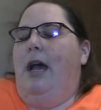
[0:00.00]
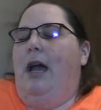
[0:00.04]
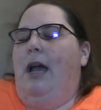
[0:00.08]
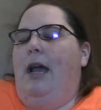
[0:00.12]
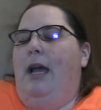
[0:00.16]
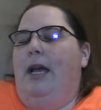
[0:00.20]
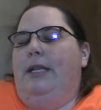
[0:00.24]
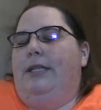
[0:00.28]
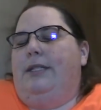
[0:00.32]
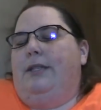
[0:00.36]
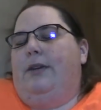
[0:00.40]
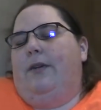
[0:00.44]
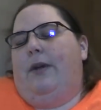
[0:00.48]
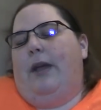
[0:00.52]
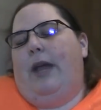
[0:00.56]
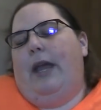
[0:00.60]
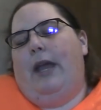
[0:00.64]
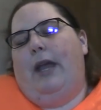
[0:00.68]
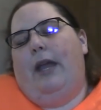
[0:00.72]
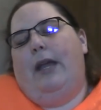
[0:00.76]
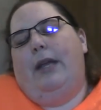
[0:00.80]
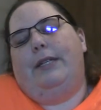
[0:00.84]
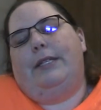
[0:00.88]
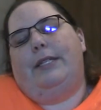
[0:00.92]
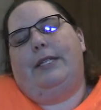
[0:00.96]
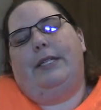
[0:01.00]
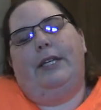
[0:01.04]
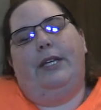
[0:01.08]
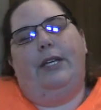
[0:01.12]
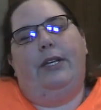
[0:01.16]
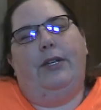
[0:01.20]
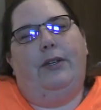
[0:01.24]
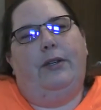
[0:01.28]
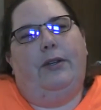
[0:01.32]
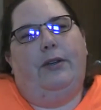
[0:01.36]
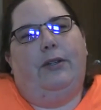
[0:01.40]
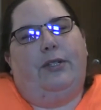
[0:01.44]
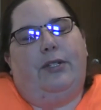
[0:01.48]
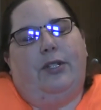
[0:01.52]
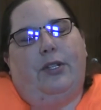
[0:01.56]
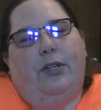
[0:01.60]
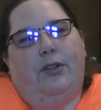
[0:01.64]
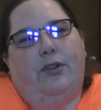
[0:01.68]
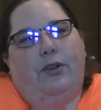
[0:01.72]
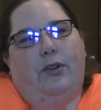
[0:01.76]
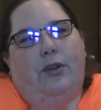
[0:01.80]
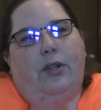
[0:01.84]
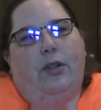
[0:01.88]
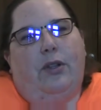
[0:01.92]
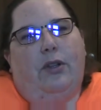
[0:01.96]
it's okay to
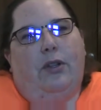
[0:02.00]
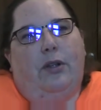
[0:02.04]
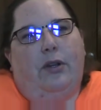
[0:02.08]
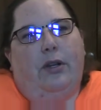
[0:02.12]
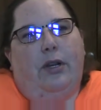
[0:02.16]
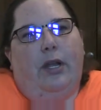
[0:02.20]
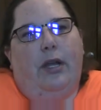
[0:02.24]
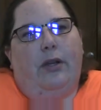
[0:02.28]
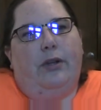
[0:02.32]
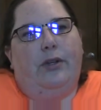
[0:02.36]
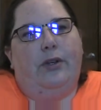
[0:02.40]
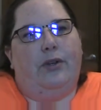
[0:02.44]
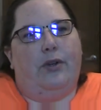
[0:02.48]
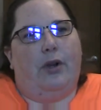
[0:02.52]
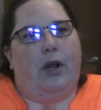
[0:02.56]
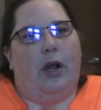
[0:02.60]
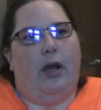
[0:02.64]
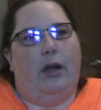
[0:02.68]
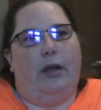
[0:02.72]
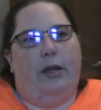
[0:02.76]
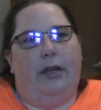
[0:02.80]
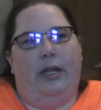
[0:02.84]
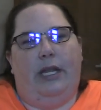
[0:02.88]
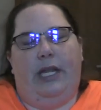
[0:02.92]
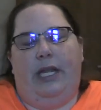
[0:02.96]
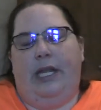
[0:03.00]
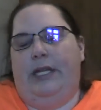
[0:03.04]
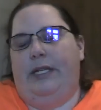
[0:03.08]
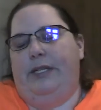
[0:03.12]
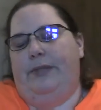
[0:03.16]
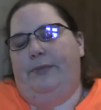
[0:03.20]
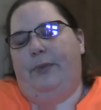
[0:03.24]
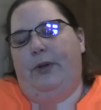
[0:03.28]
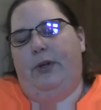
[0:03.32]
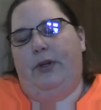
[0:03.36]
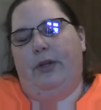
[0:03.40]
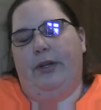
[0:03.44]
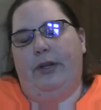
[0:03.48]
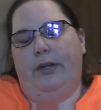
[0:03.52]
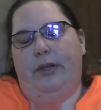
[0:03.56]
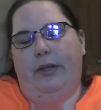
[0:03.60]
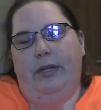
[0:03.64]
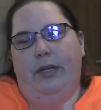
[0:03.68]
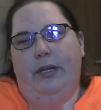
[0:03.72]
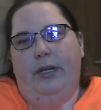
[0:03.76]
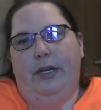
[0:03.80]
to learn how to draw out a kid's book.